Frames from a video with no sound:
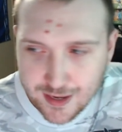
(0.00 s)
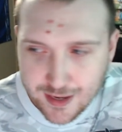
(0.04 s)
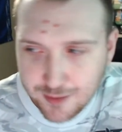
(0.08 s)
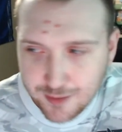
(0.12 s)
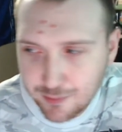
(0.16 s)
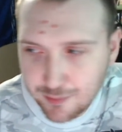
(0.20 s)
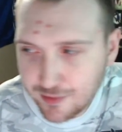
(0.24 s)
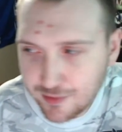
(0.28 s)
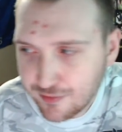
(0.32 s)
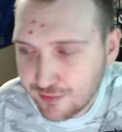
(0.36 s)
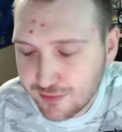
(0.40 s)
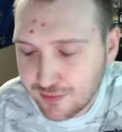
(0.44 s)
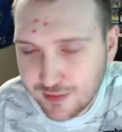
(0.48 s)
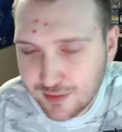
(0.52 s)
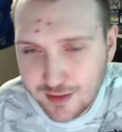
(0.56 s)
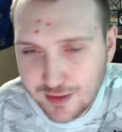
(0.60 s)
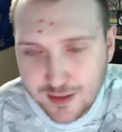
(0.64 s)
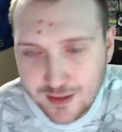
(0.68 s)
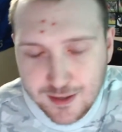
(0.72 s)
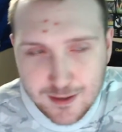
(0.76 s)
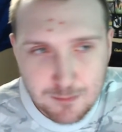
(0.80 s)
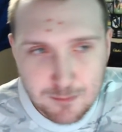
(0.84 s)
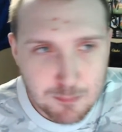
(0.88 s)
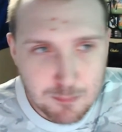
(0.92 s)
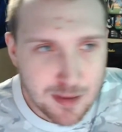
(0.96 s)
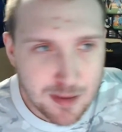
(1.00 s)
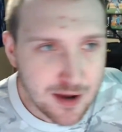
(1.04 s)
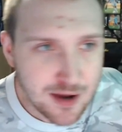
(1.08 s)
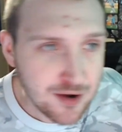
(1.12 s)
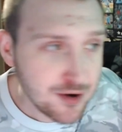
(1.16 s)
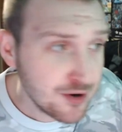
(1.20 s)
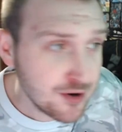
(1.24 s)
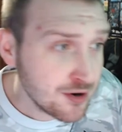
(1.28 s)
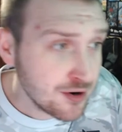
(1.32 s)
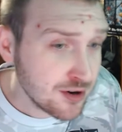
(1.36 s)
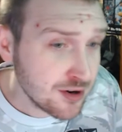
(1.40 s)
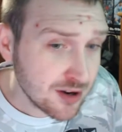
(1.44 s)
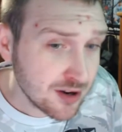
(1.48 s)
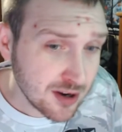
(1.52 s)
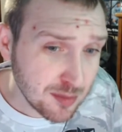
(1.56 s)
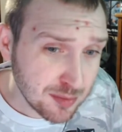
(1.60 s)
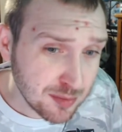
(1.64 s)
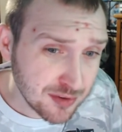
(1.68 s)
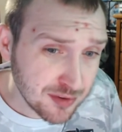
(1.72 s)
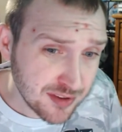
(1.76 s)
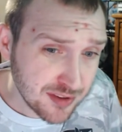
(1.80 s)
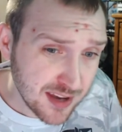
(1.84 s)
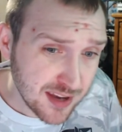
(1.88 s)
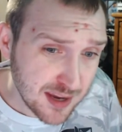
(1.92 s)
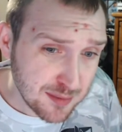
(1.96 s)
And we've seen Mender a
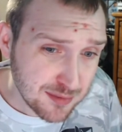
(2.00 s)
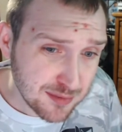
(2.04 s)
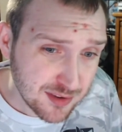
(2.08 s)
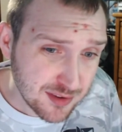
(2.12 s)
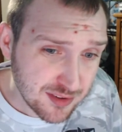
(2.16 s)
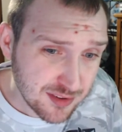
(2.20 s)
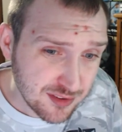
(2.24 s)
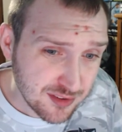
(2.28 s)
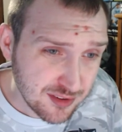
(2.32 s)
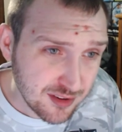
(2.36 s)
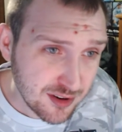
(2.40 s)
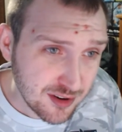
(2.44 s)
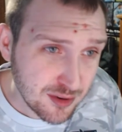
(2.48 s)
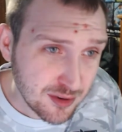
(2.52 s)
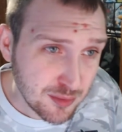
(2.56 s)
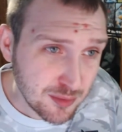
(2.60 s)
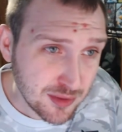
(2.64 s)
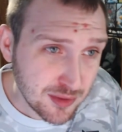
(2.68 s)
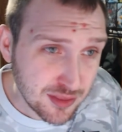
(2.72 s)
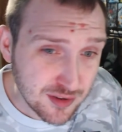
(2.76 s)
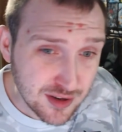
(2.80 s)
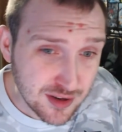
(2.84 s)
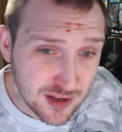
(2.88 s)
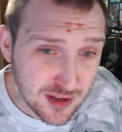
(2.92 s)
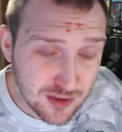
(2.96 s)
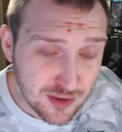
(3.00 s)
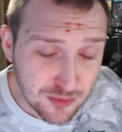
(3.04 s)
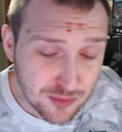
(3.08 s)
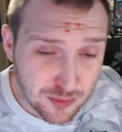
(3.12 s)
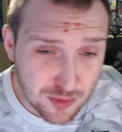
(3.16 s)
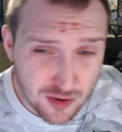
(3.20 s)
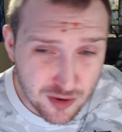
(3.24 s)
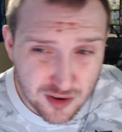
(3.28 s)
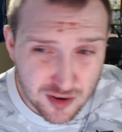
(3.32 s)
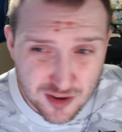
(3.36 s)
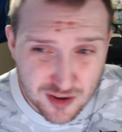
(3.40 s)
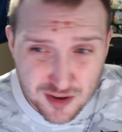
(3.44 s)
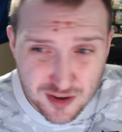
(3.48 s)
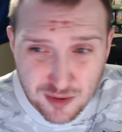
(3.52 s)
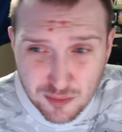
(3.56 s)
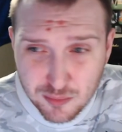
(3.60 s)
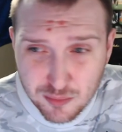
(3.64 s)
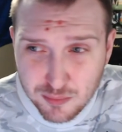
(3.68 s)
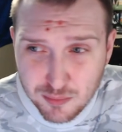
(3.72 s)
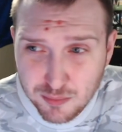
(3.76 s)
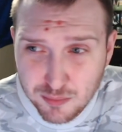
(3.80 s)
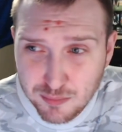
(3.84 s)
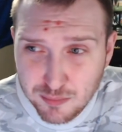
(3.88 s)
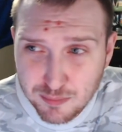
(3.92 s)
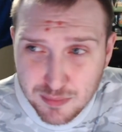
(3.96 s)
couple times this year with a nice run
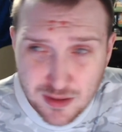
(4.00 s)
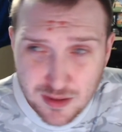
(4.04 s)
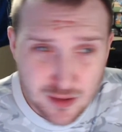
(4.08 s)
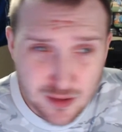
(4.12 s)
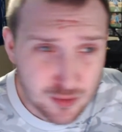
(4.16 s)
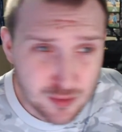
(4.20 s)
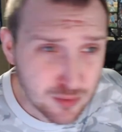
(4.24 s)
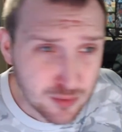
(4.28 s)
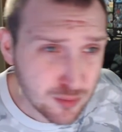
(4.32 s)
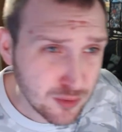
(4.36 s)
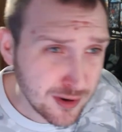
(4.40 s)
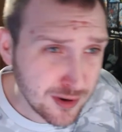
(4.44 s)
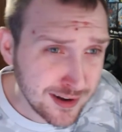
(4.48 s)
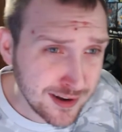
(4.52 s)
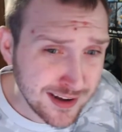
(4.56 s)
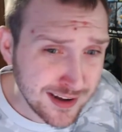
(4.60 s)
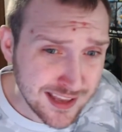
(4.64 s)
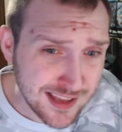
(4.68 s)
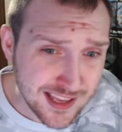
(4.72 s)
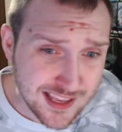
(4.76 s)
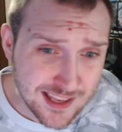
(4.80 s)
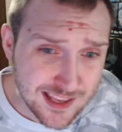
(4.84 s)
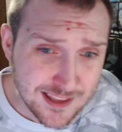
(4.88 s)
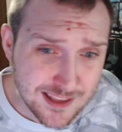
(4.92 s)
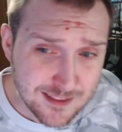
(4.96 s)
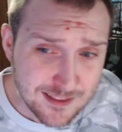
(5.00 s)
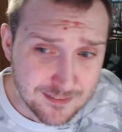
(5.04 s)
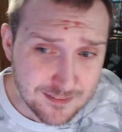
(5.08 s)
being through on net.